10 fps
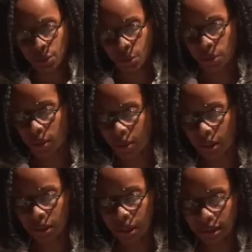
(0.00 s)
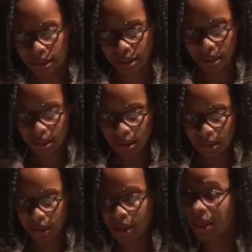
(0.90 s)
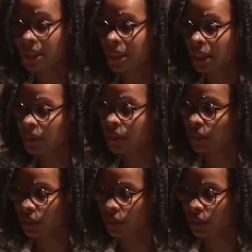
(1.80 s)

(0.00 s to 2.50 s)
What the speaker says: towards sunlight as consent to